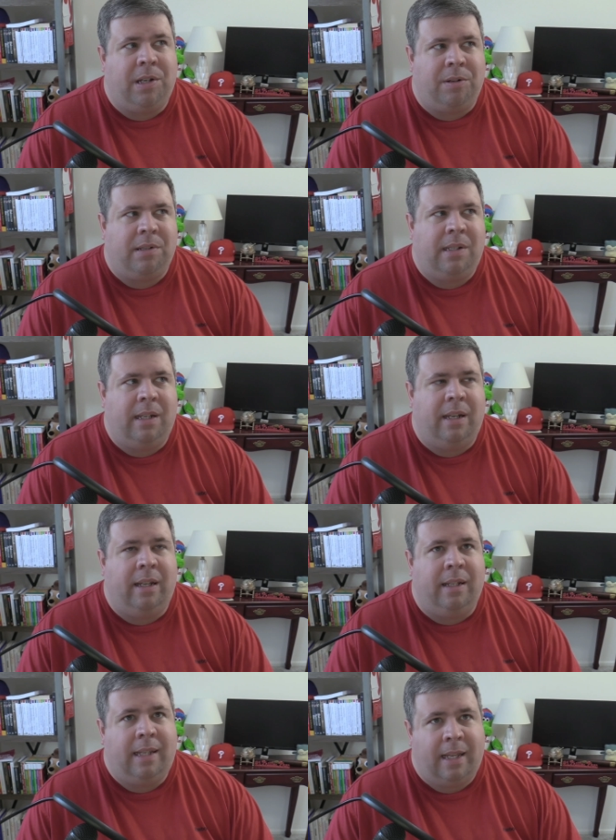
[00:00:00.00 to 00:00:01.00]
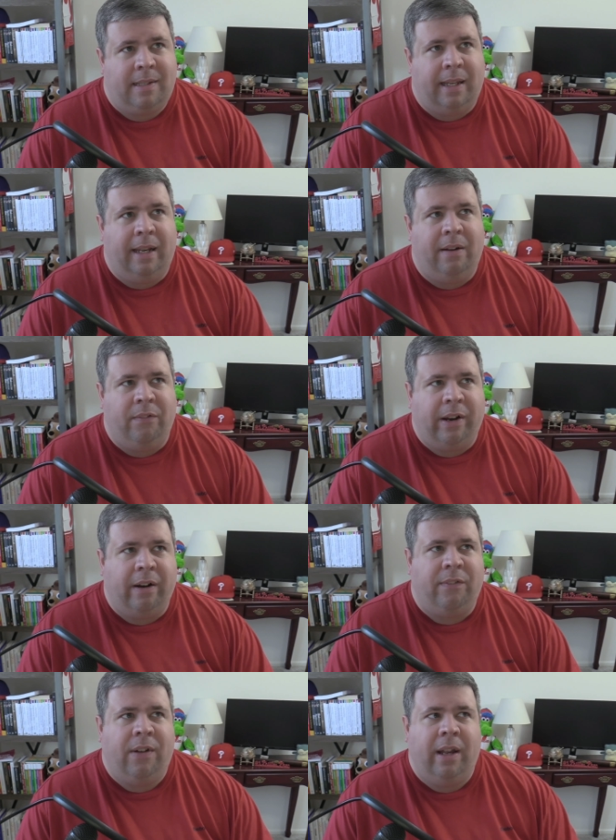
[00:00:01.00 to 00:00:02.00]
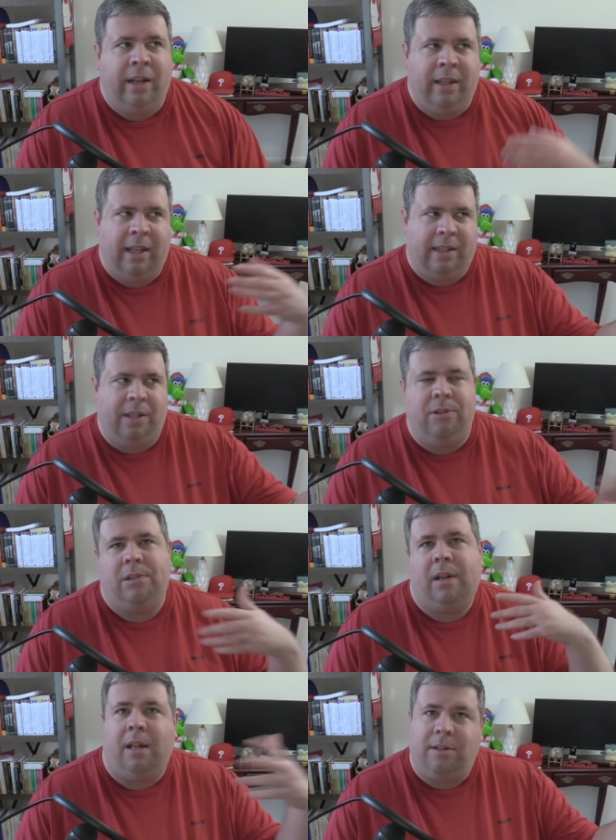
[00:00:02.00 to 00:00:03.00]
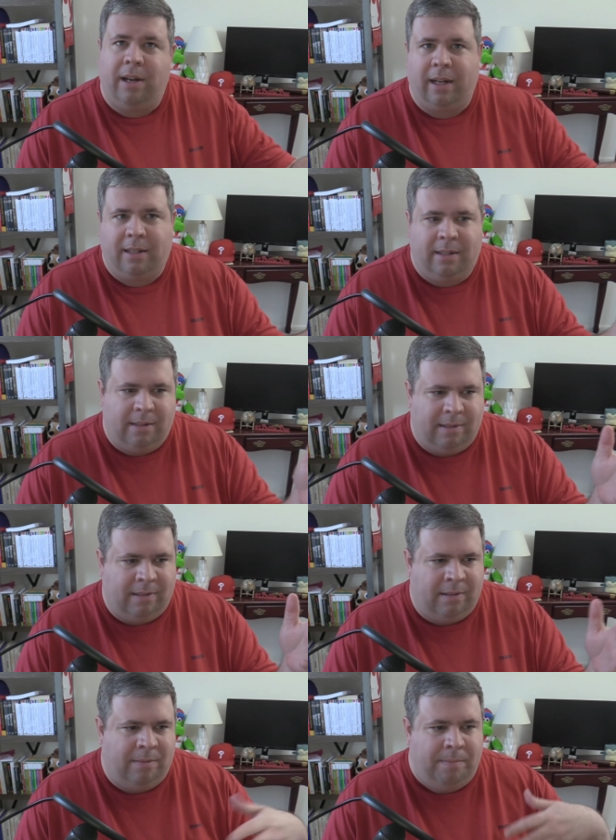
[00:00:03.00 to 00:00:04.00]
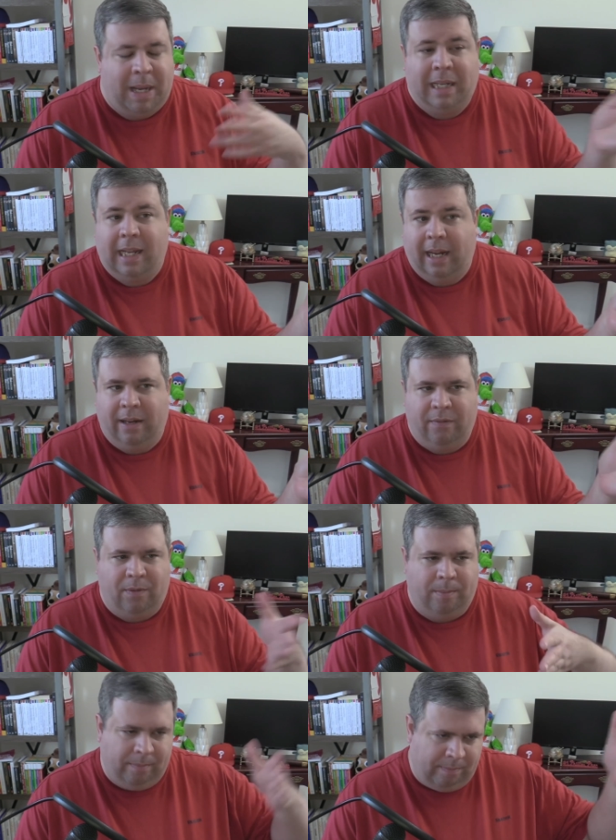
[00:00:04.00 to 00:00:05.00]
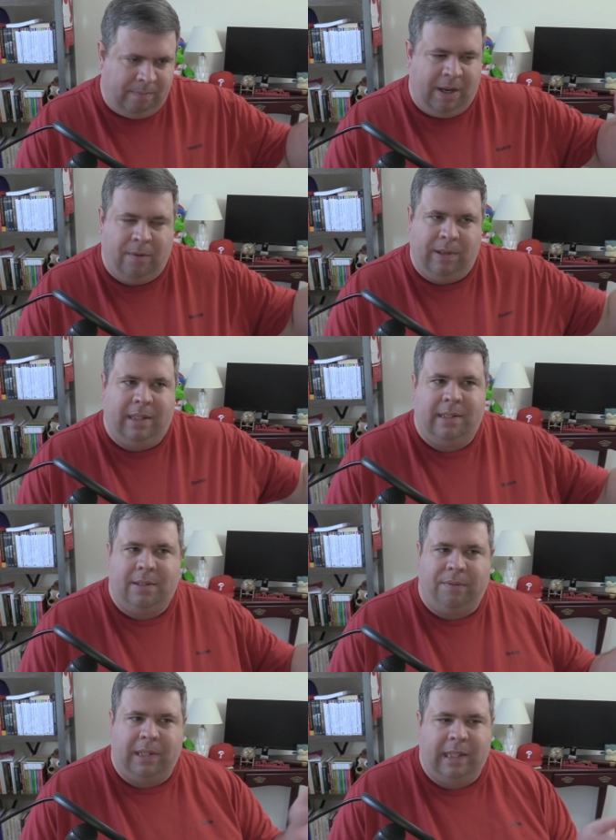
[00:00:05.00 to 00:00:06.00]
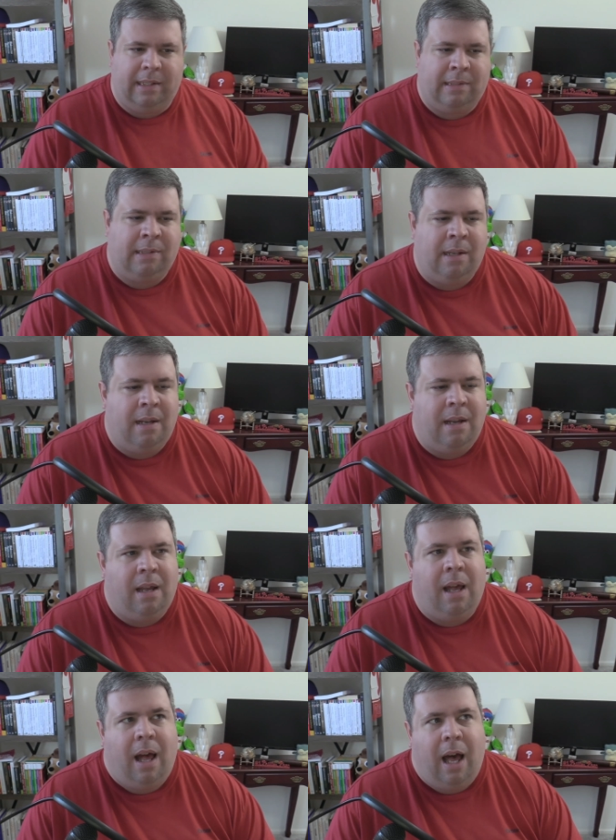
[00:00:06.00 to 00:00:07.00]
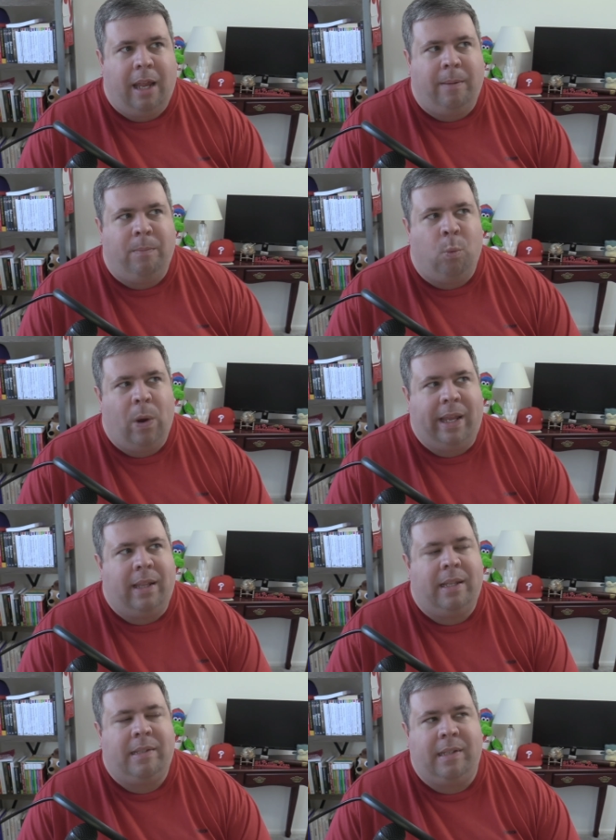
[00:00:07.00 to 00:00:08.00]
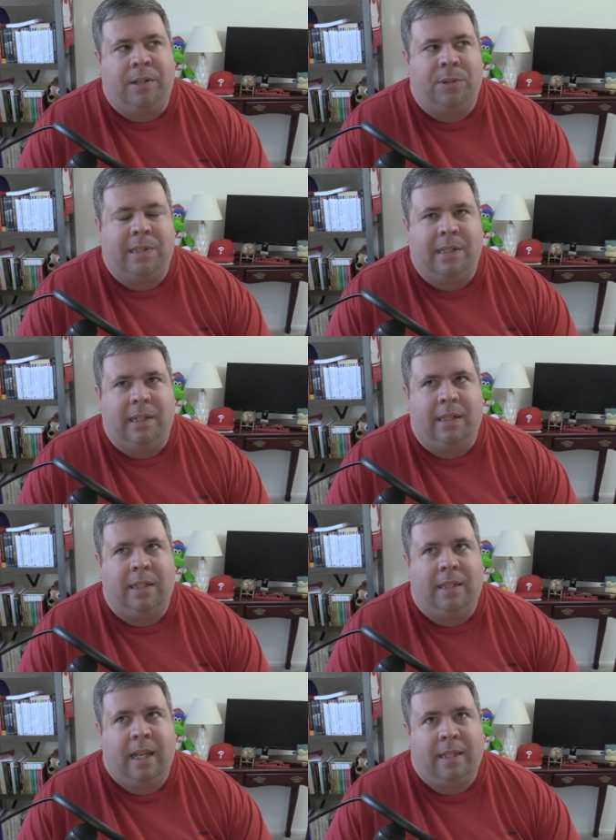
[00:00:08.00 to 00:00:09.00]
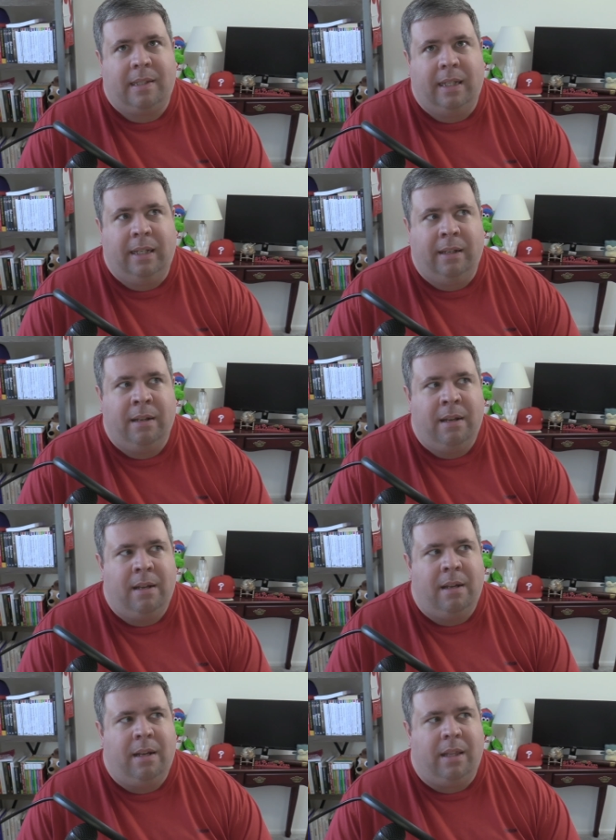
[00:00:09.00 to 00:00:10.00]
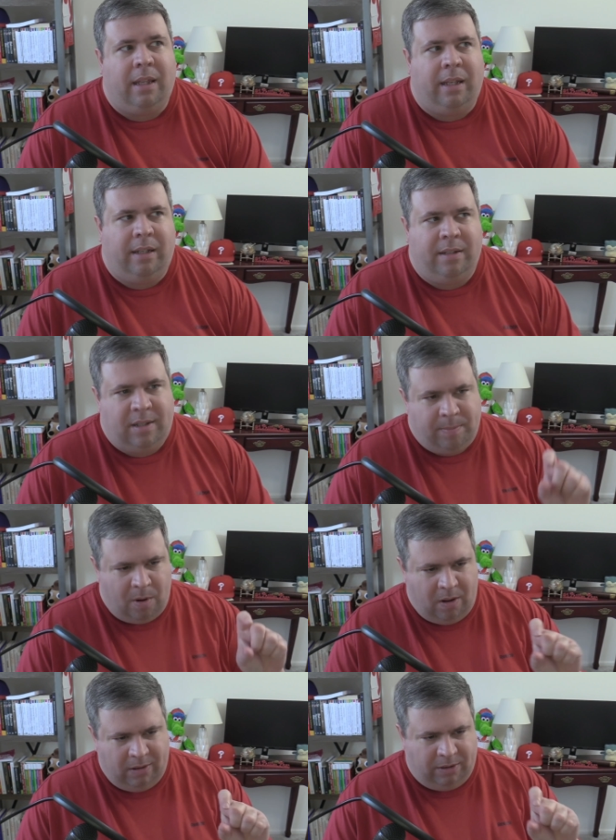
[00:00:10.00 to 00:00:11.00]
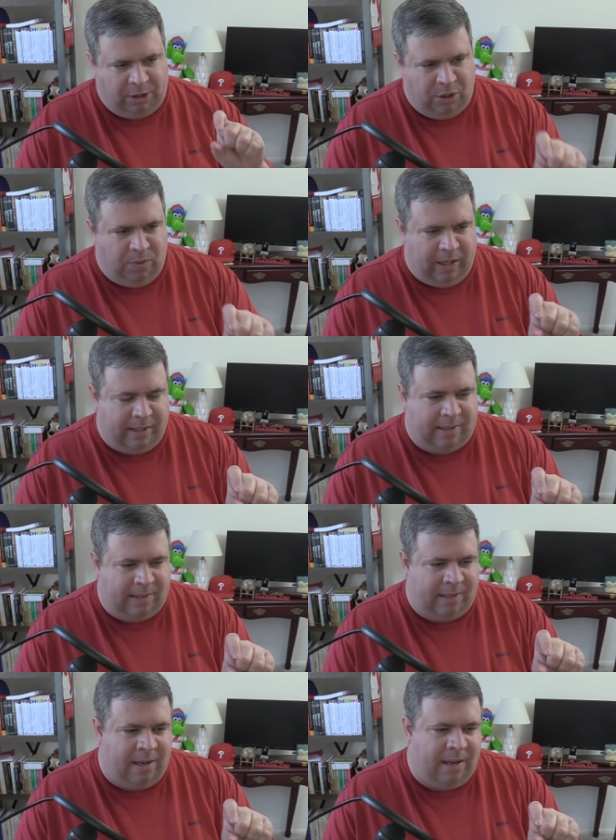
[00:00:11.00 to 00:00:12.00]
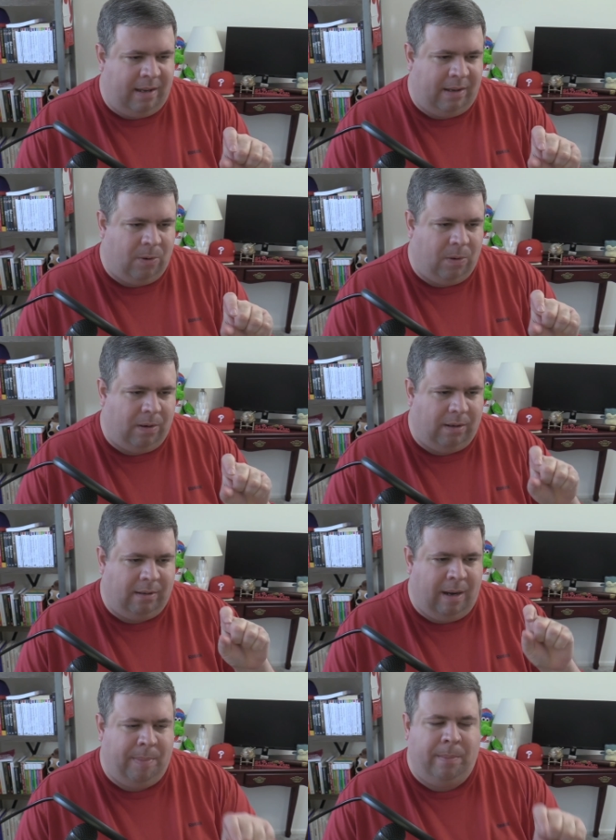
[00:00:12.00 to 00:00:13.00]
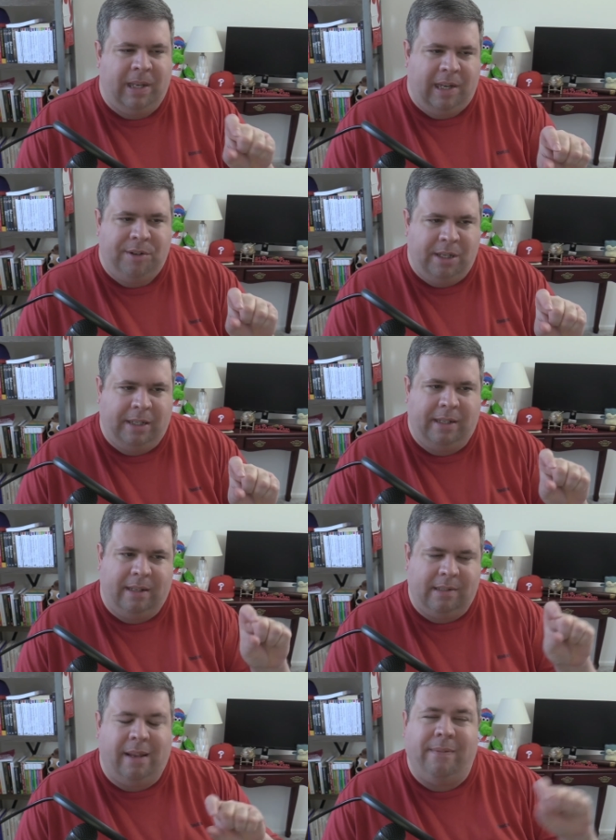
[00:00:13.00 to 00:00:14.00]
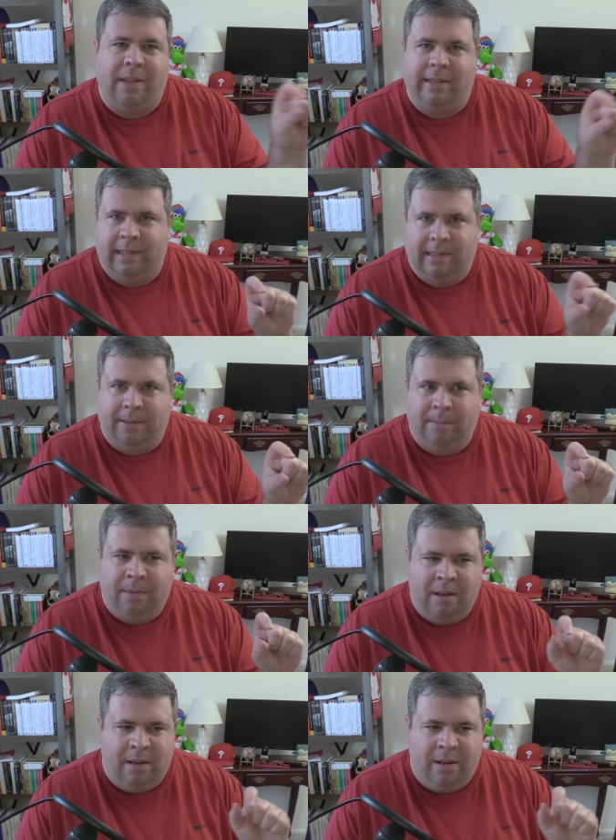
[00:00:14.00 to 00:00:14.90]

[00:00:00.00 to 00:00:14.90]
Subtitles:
interested in testing and verifying that the user contract is maintained from, release to release. I am way less interested in testing the smaller units or implementation details of the system.